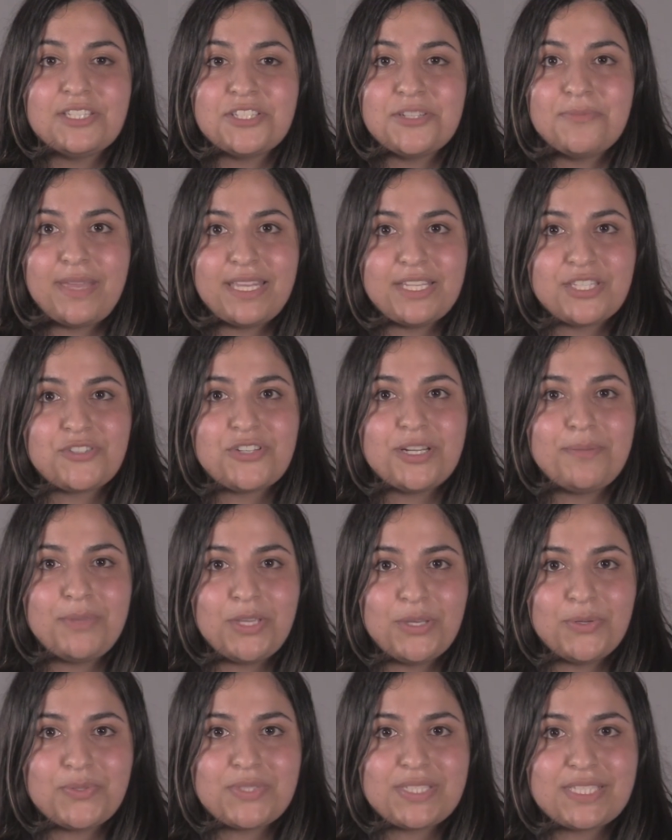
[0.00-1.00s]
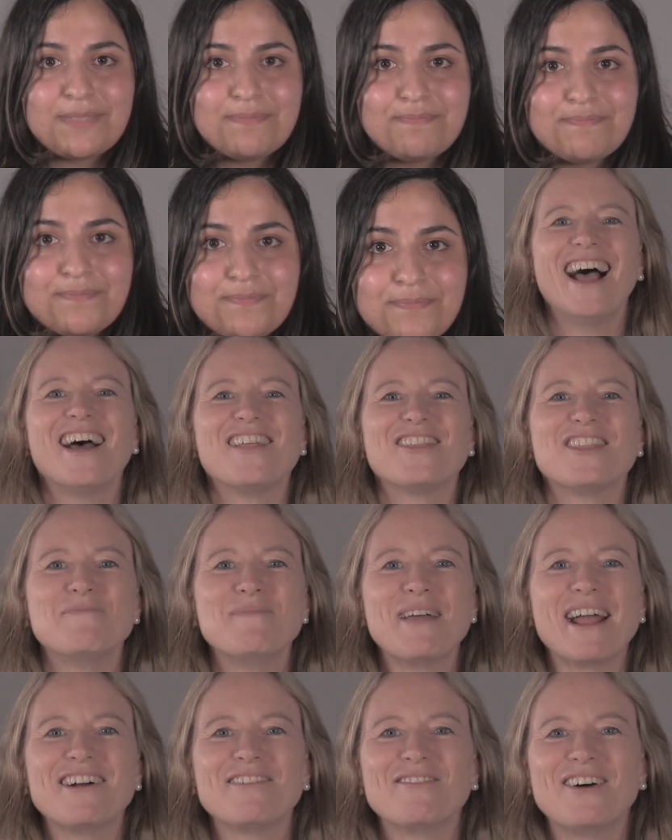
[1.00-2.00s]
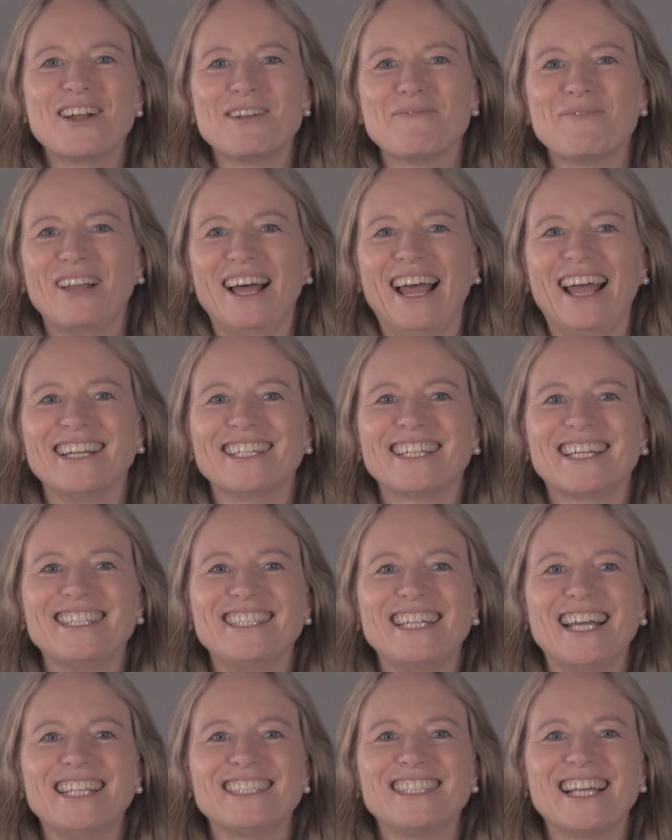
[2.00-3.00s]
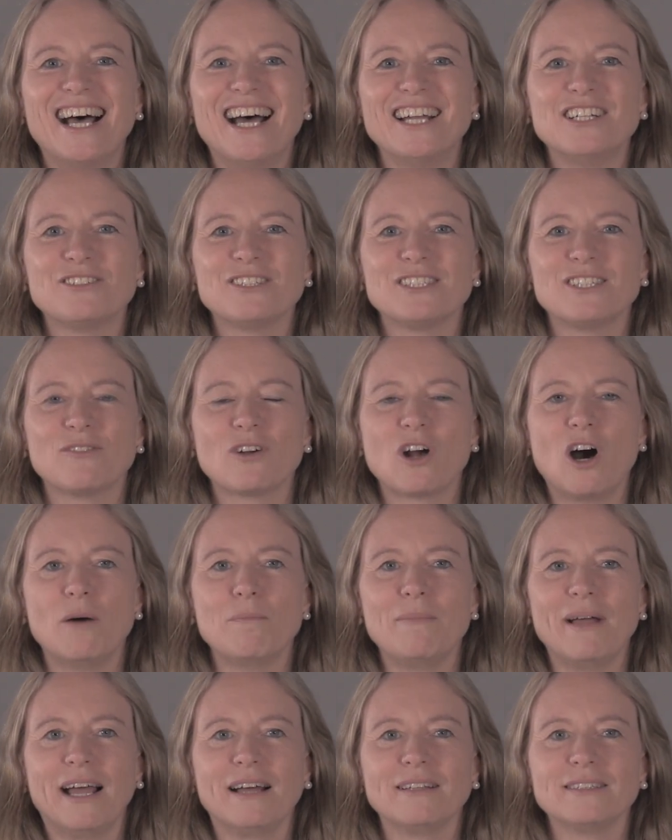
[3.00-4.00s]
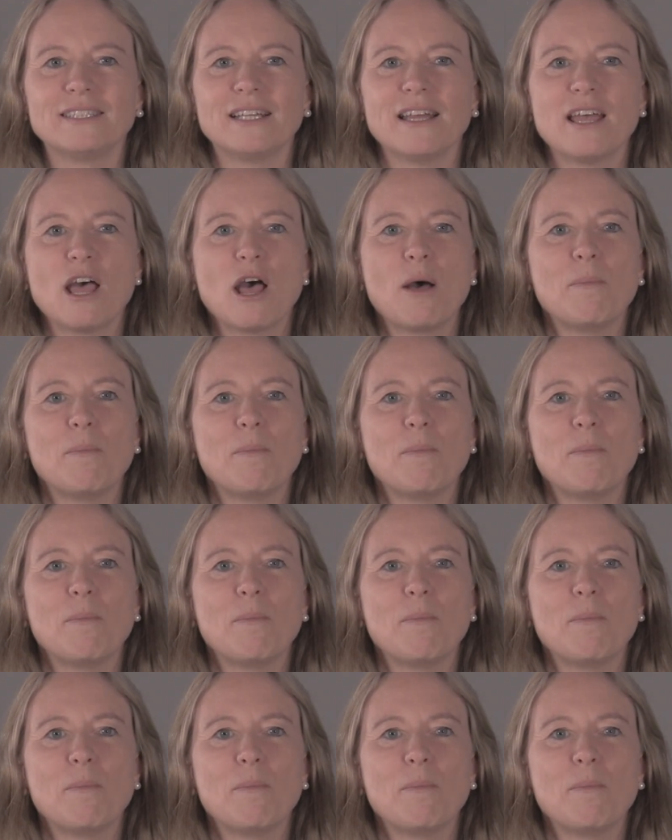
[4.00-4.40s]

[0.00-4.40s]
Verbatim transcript: into mainstream use. The marijuana plant contains hundreds of compounds,